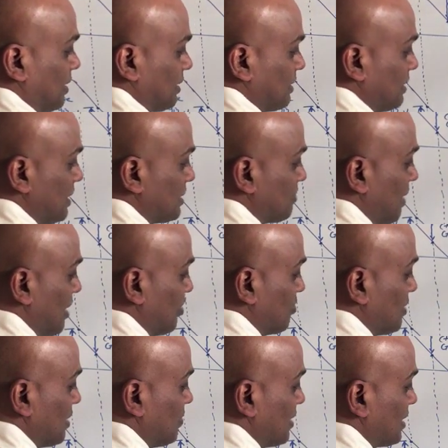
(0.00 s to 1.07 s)
this value
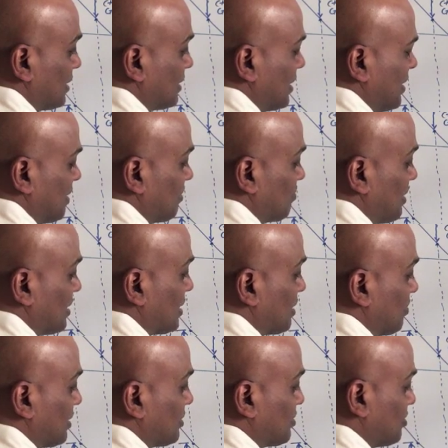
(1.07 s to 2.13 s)
will be nothing but
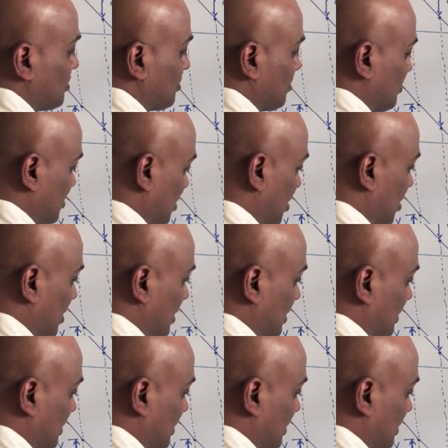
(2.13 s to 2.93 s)
equal to or